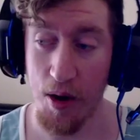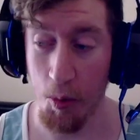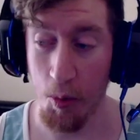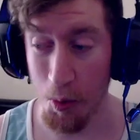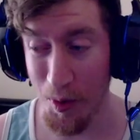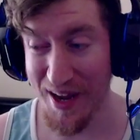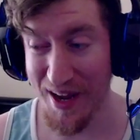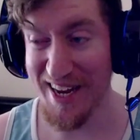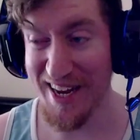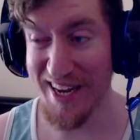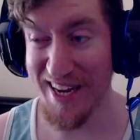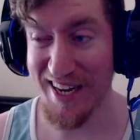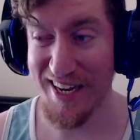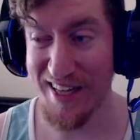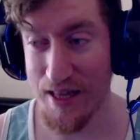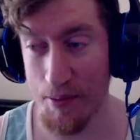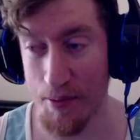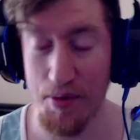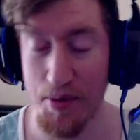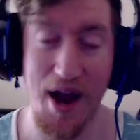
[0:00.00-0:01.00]
winning
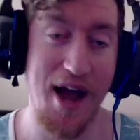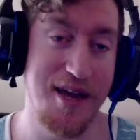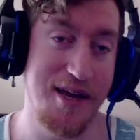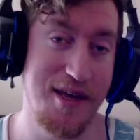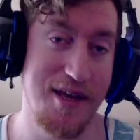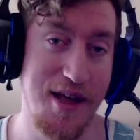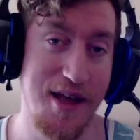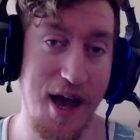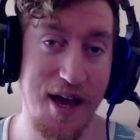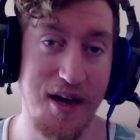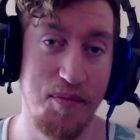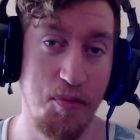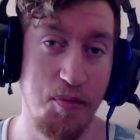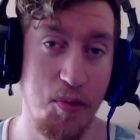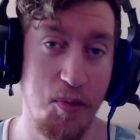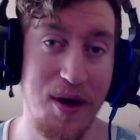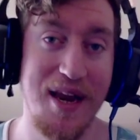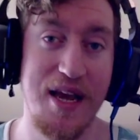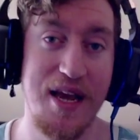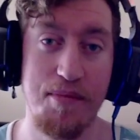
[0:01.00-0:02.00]
the bracket. I end up
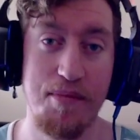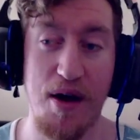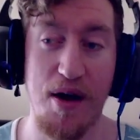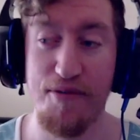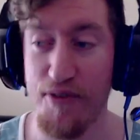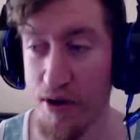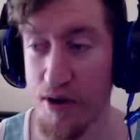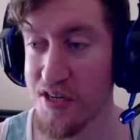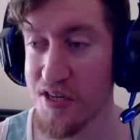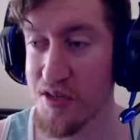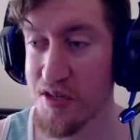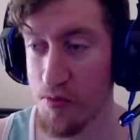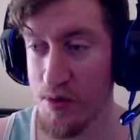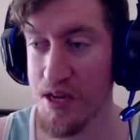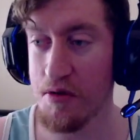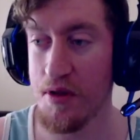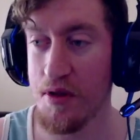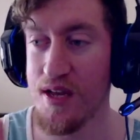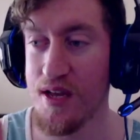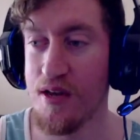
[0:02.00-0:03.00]
winning my first
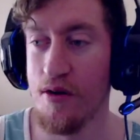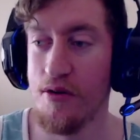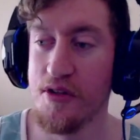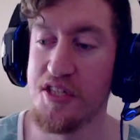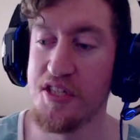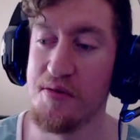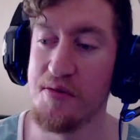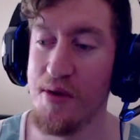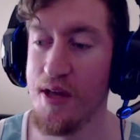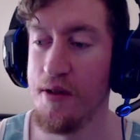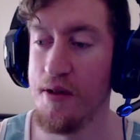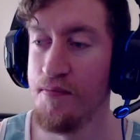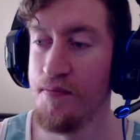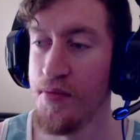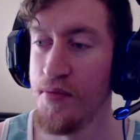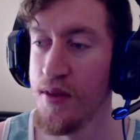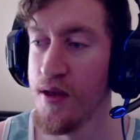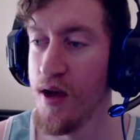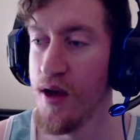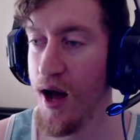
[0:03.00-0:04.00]
weekly and ultimate
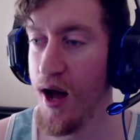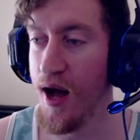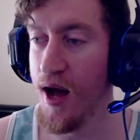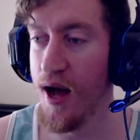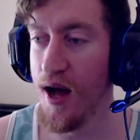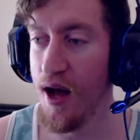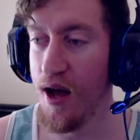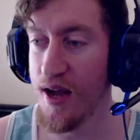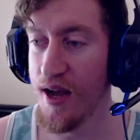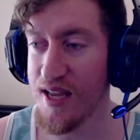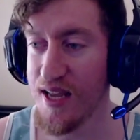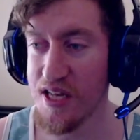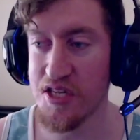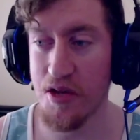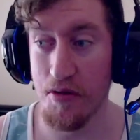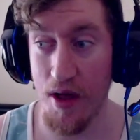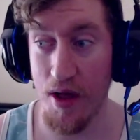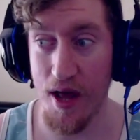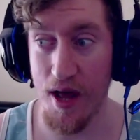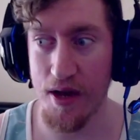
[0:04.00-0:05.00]
uh, against a
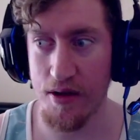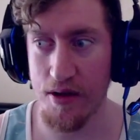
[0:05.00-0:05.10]
lot of